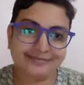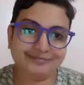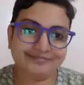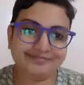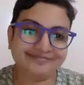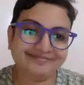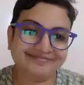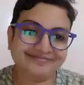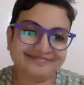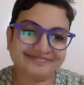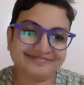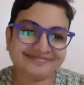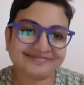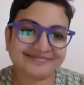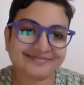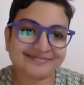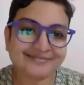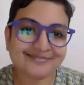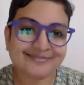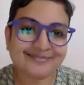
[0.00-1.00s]

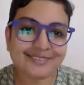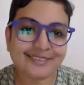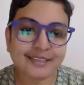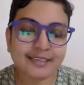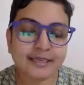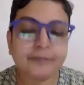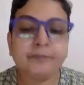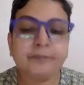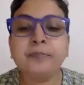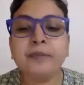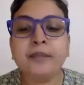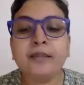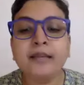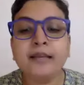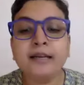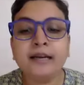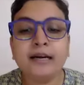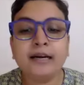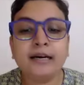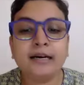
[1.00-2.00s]
Okay.
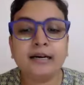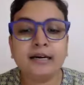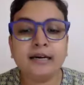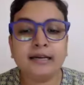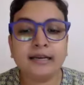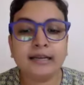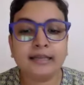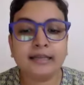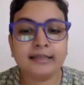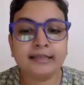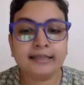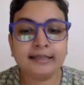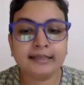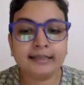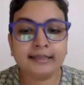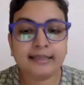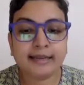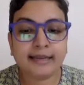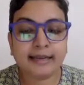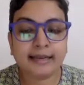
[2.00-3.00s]
Another thing
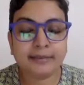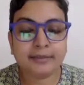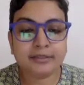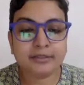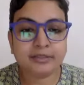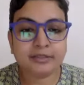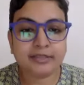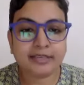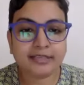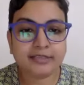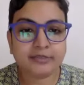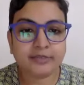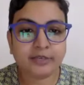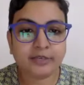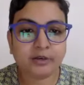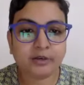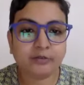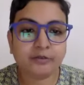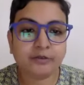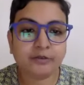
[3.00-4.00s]
that happens to cats
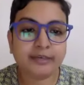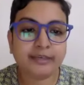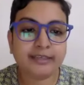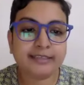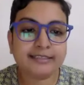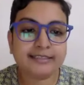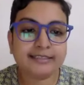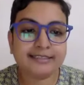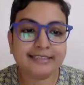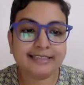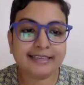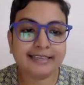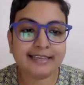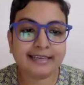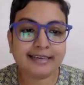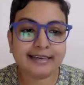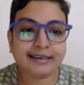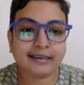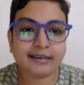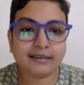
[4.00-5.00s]
very often is they
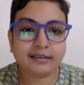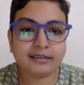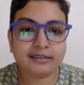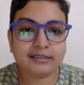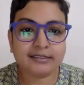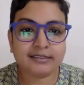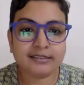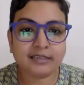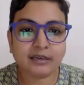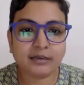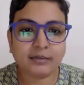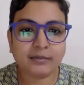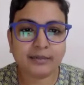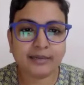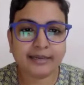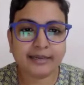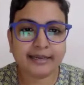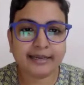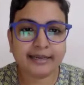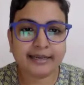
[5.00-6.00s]
get stung
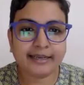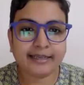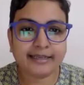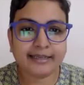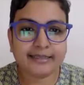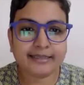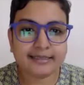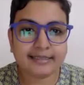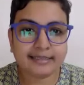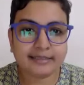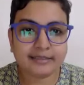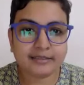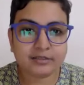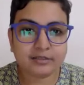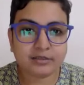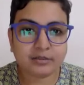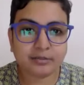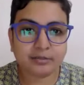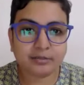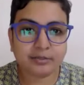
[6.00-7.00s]
by
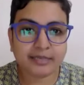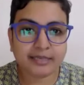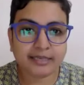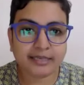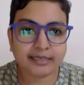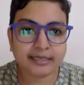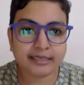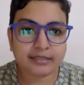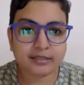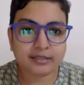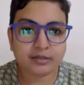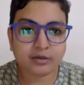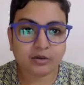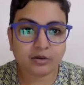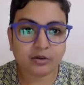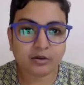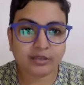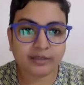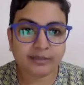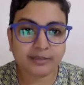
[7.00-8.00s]
insects or bees,
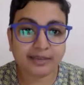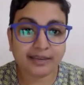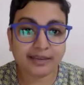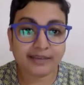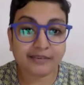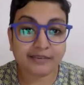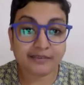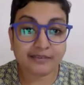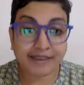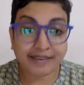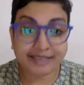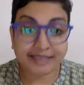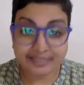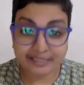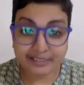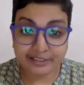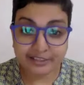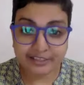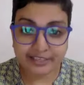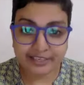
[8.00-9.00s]
or they may have a
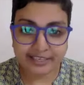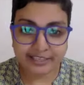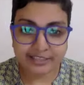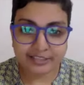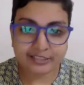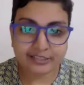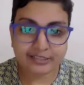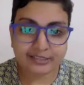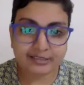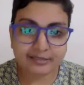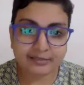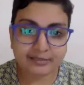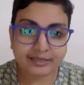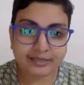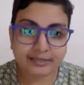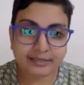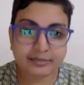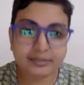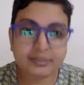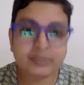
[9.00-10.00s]
vaccine reaction
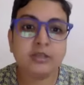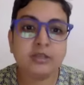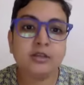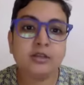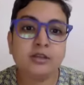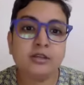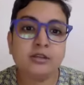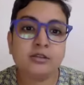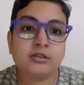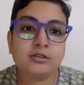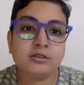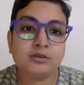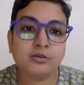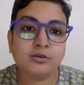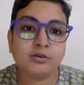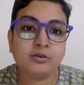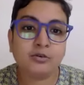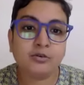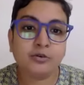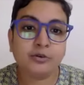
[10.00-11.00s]
sometimes.
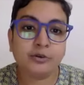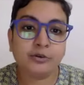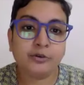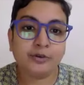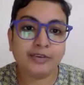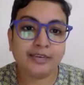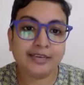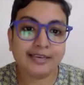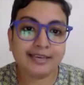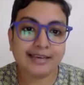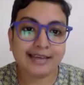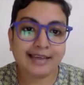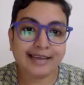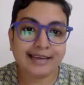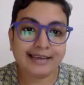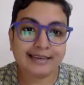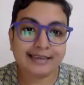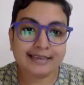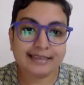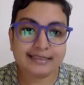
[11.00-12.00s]
So you need an
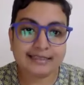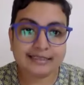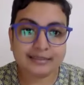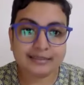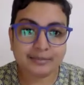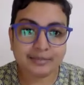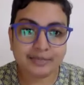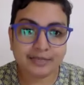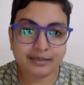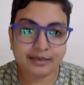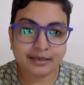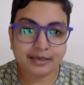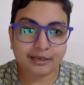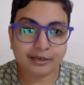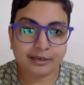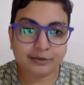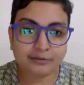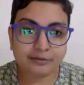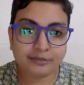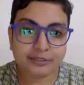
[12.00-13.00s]
antihistamine in
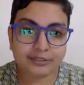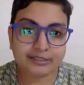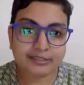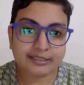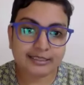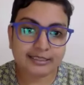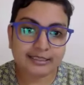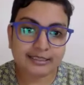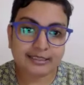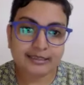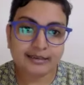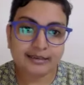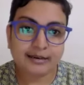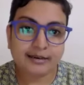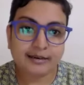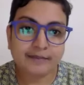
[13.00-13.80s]
your first aid kit.